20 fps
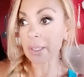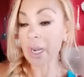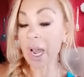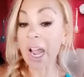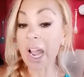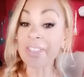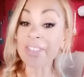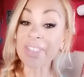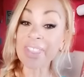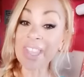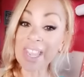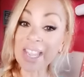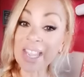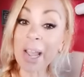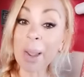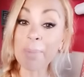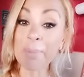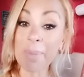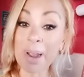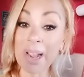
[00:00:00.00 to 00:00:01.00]
I think I
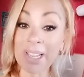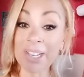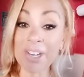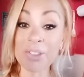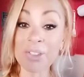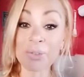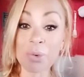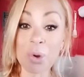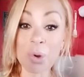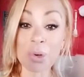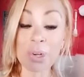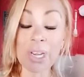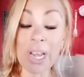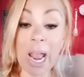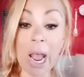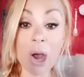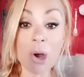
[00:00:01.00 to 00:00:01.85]
might have thrown it out,